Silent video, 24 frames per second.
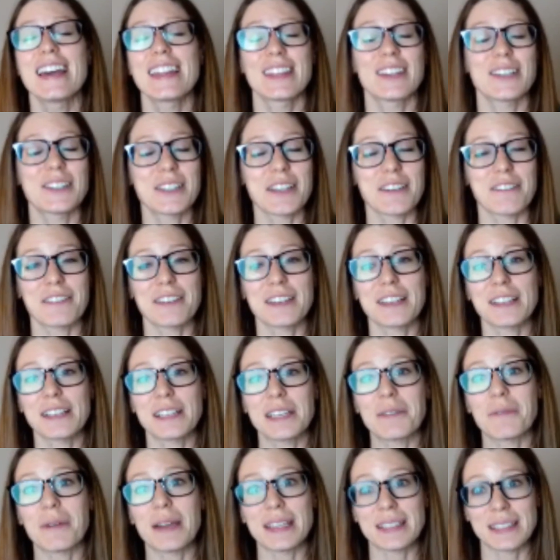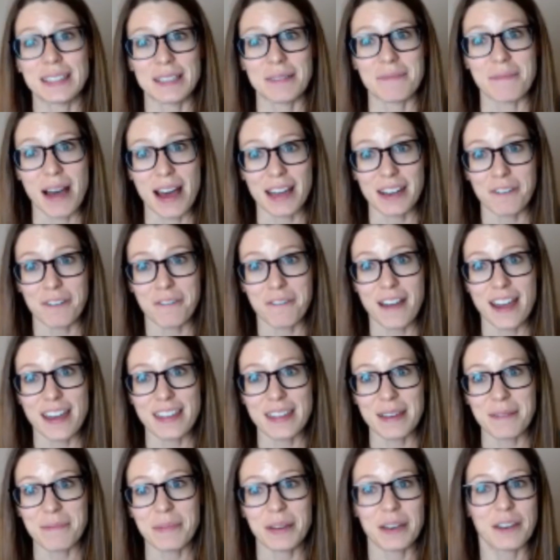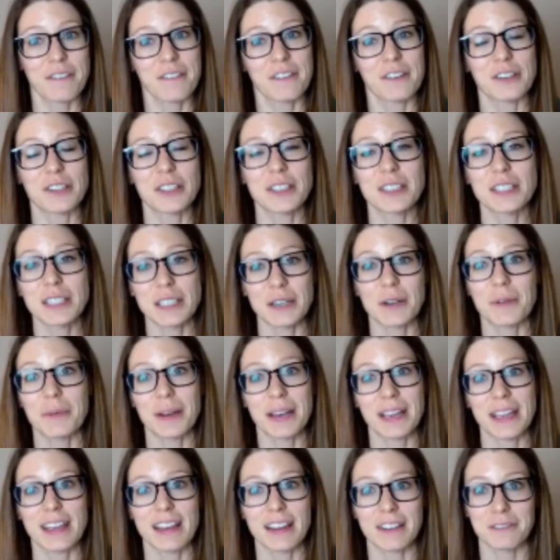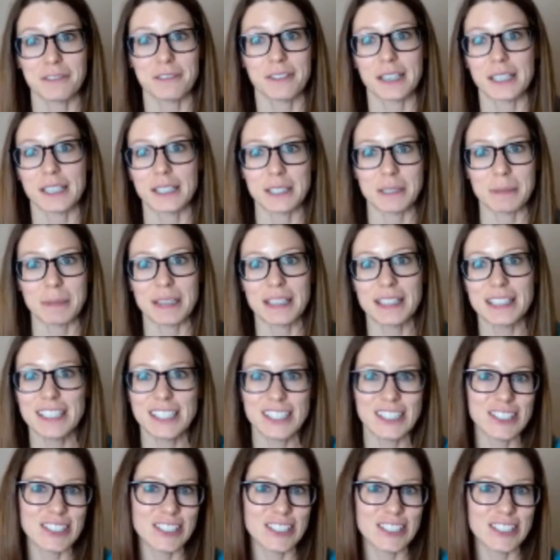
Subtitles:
There are definitely ways to modify them, but if you're still working on flexibility,